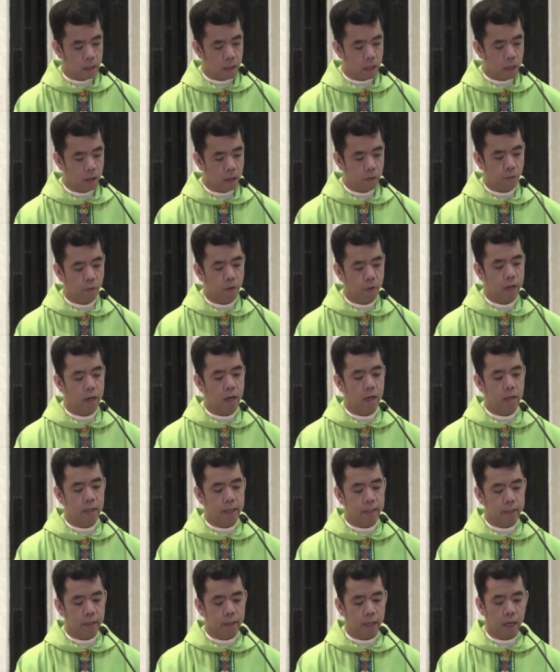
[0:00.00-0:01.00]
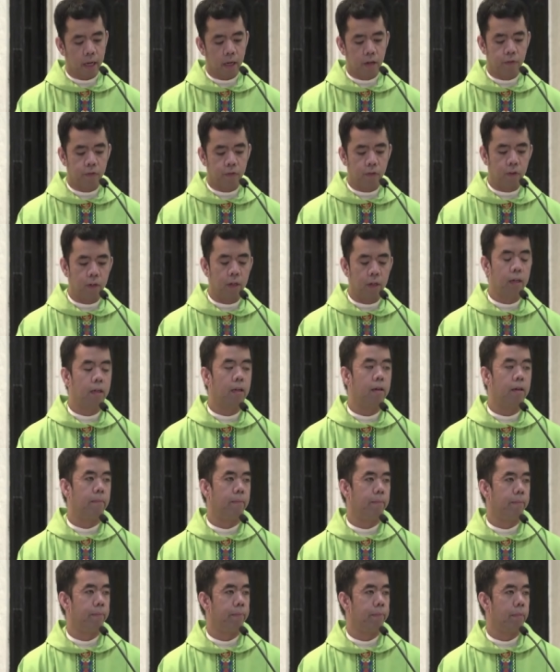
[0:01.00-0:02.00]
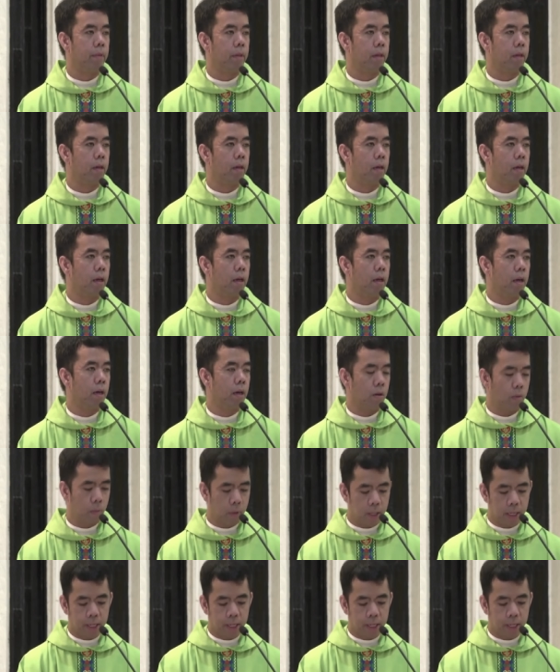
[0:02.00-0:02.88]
if we are not careful, we'll